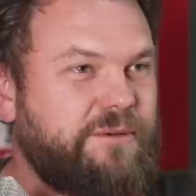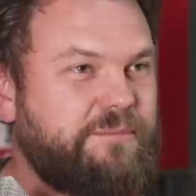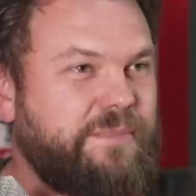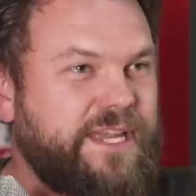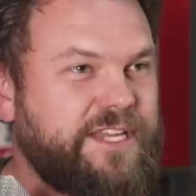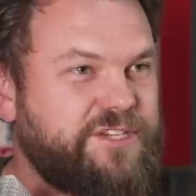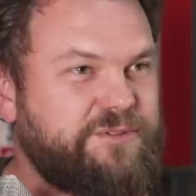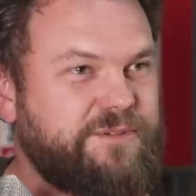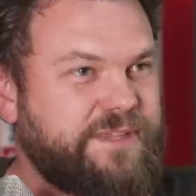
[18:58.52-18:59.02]

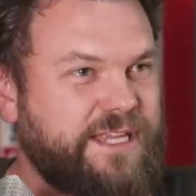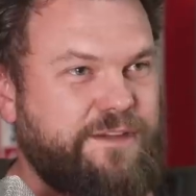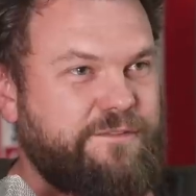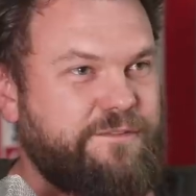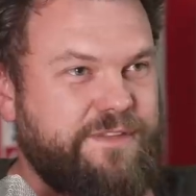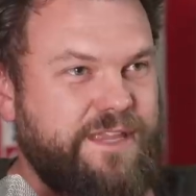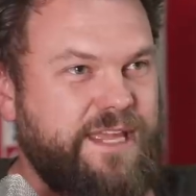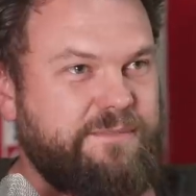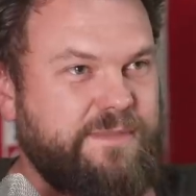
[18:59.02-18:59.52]
me doing that
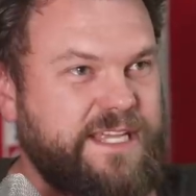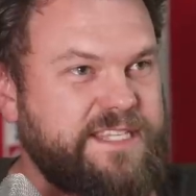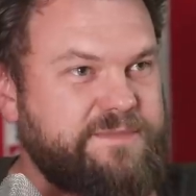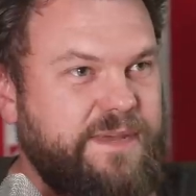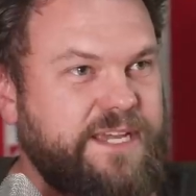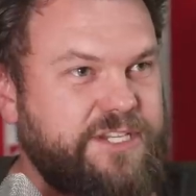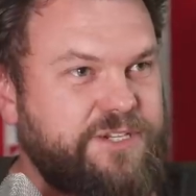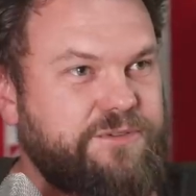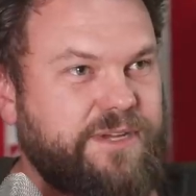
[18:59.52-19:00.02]
for them. That's
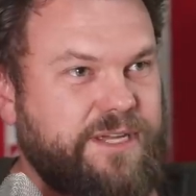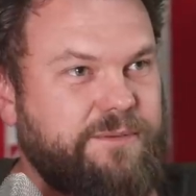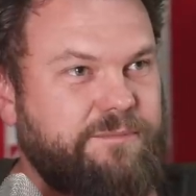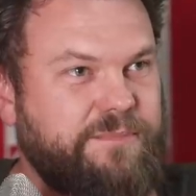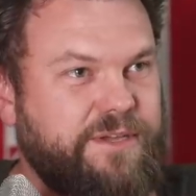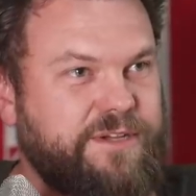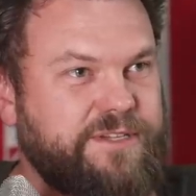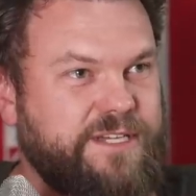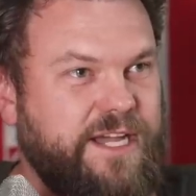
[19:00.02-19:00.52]
me doing it
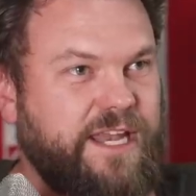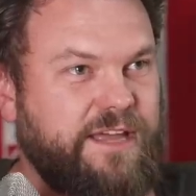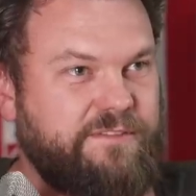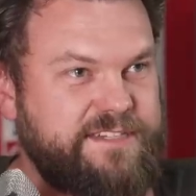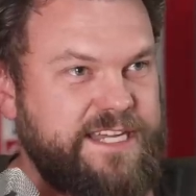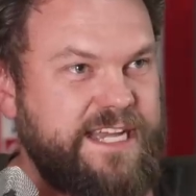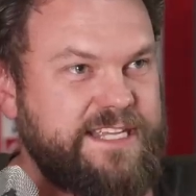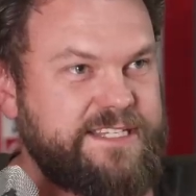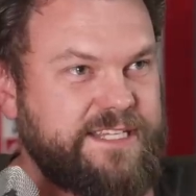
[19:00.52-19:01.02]
because I love
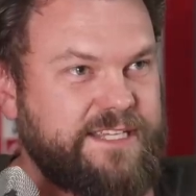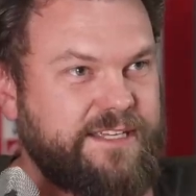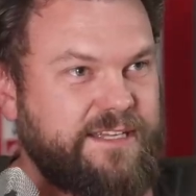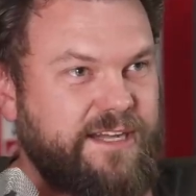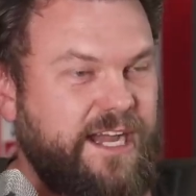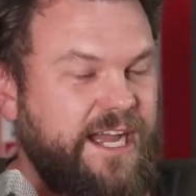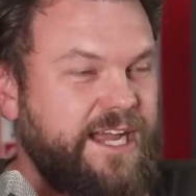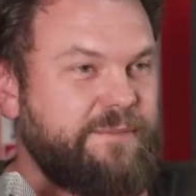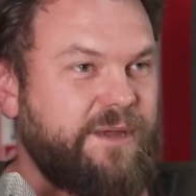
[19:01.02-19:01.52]
Tassie.
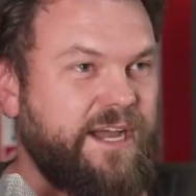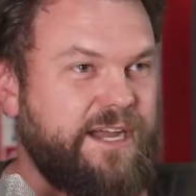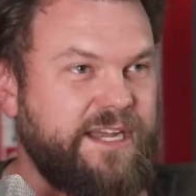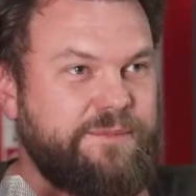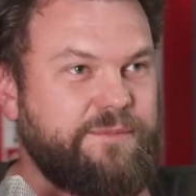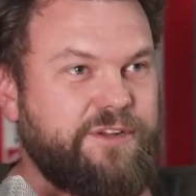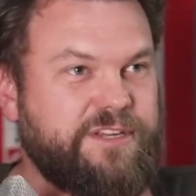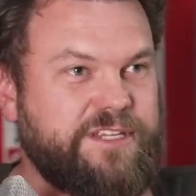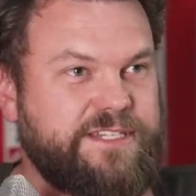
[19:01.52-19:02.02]
I had my
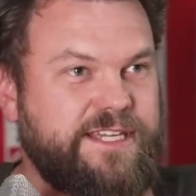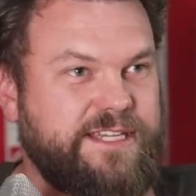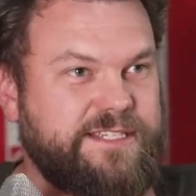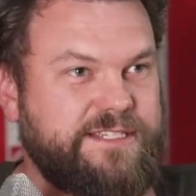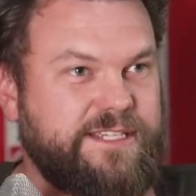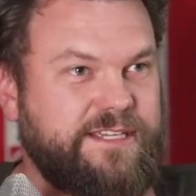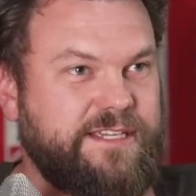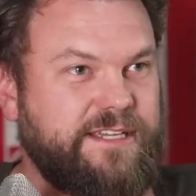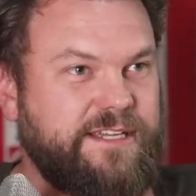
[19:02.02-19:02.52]
honeymoon in
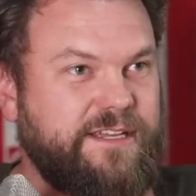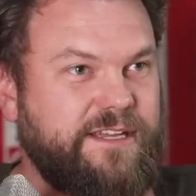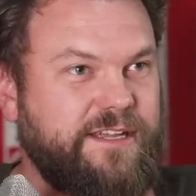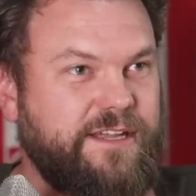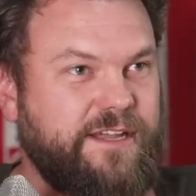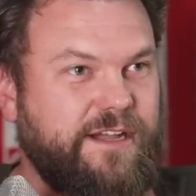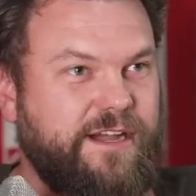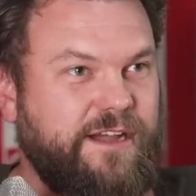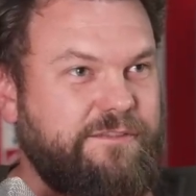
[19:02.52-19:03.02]
Tassie.
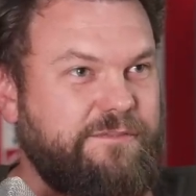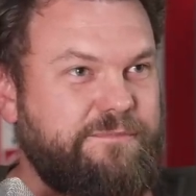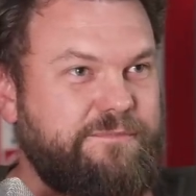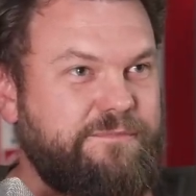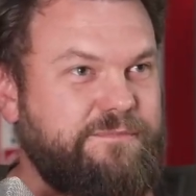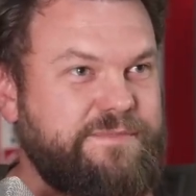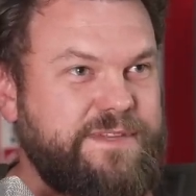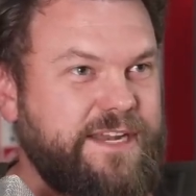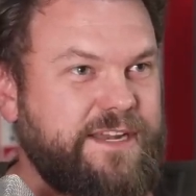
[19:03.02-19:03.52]

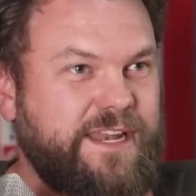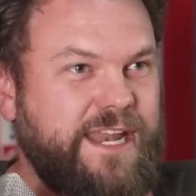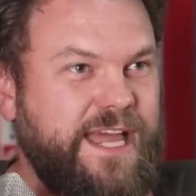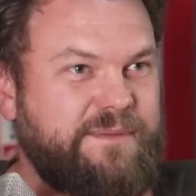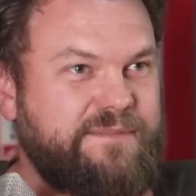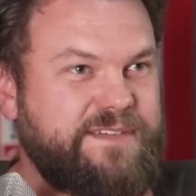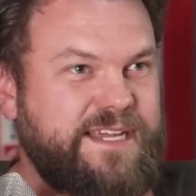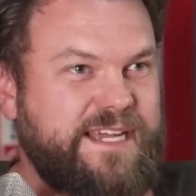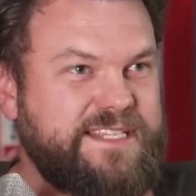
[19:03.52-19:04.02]
I've done a lap
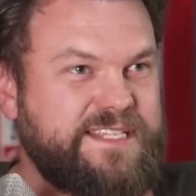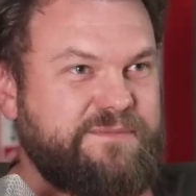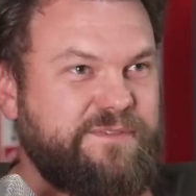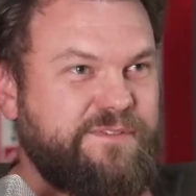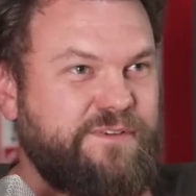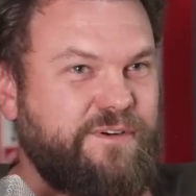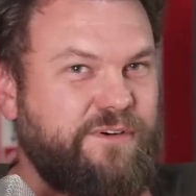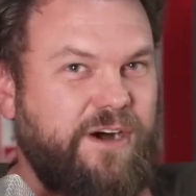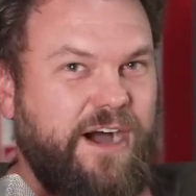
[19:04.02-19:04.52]
of Tassie
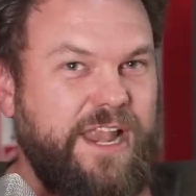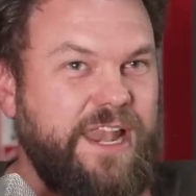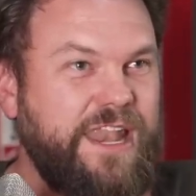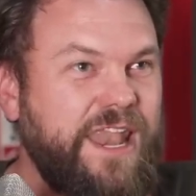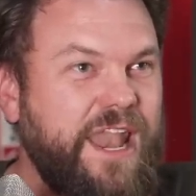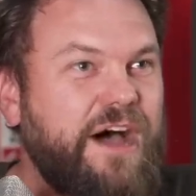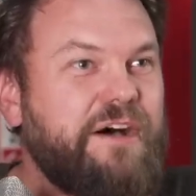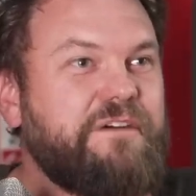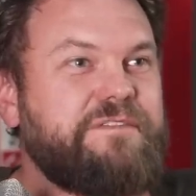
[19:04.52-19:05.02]
before. I
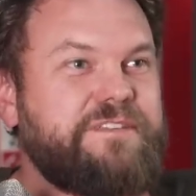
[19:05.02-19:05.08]
love